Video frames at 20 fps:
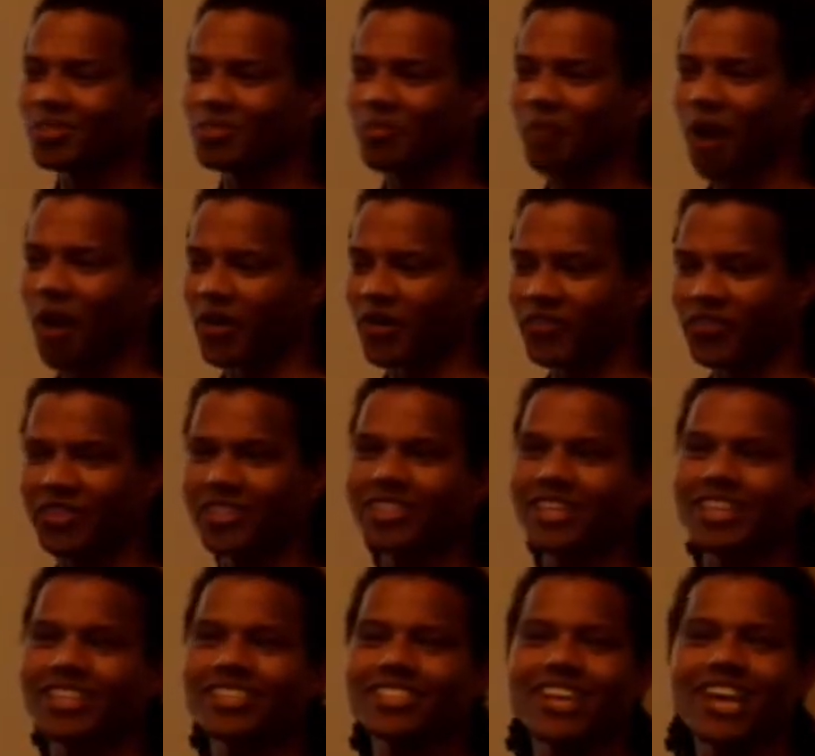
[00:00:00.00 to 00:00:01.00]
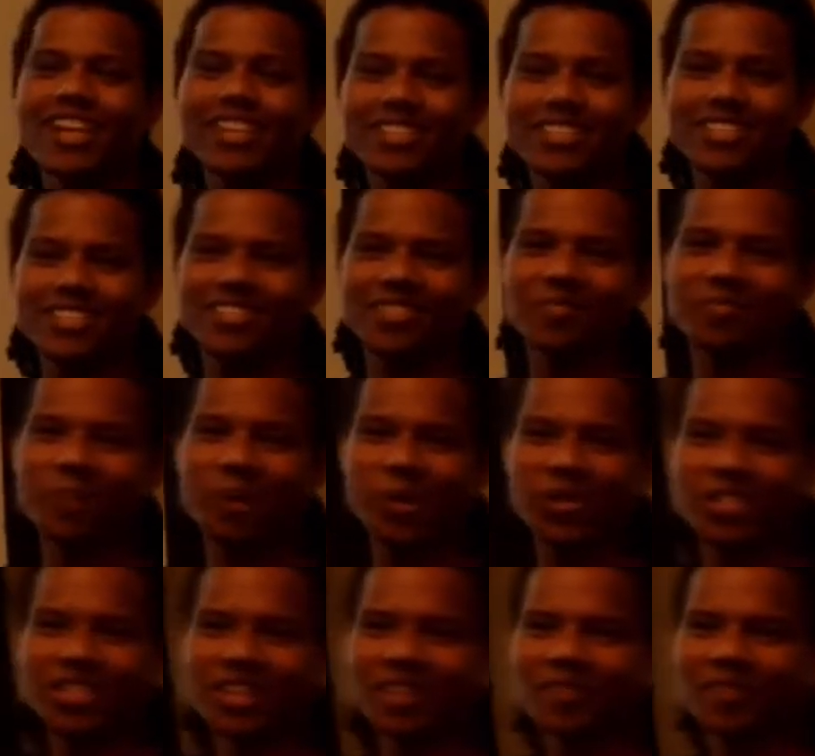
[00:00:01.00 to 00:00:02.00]
be part of this exciting
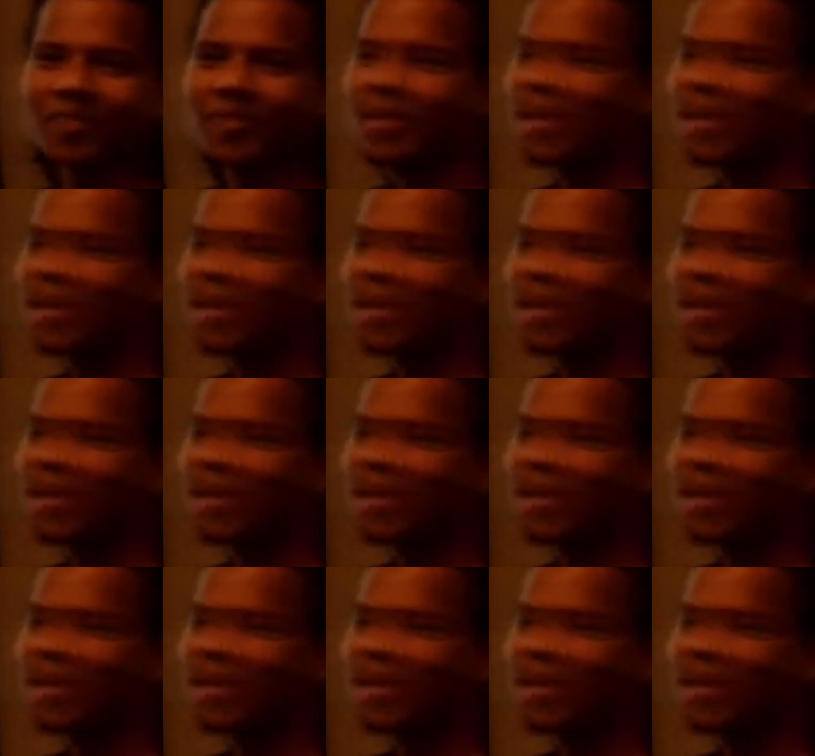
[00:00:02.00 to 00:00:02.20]
symposium.